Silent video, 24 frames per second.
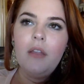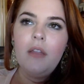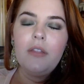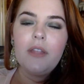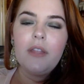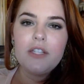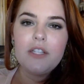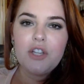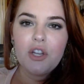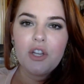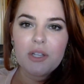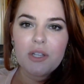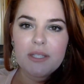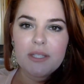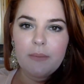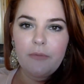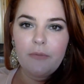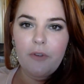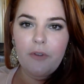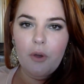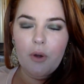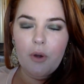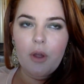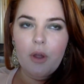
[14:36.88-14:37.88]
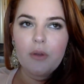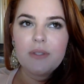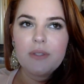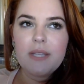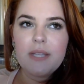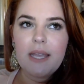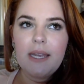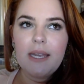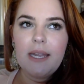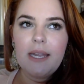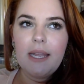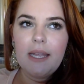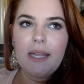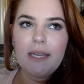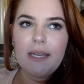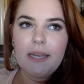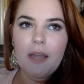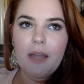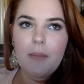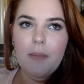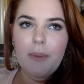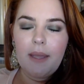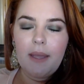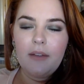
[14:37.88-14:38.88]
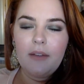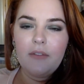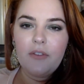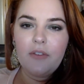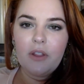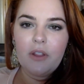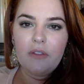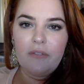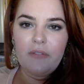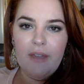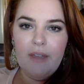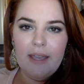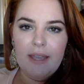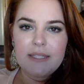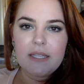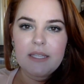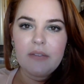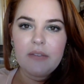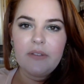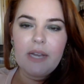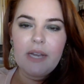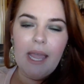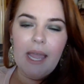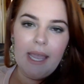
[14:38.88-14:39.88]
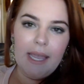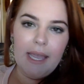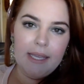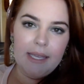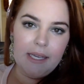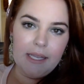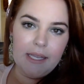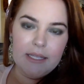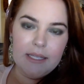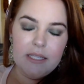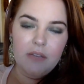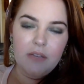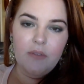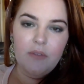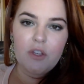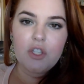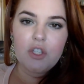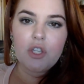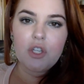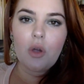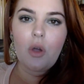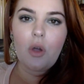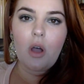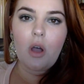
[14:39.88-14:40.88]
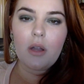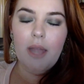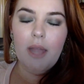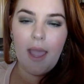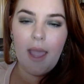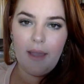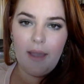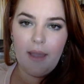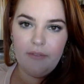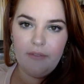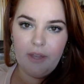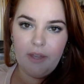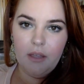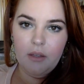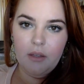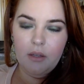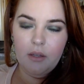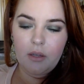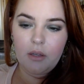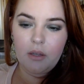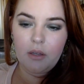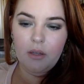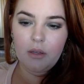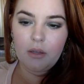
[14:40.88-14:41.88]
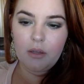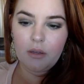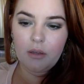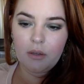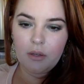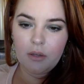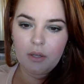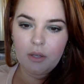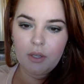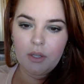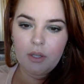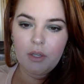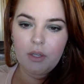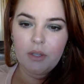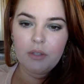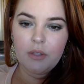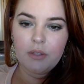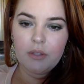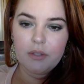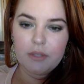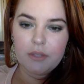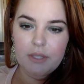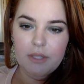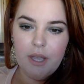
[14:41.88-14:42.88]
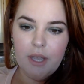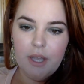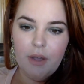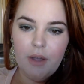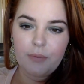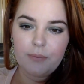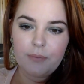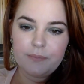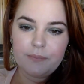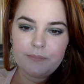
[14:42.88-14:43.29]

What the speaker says: They took some photos, and it ended up being for the face of an A&E TV show called Heavy. So,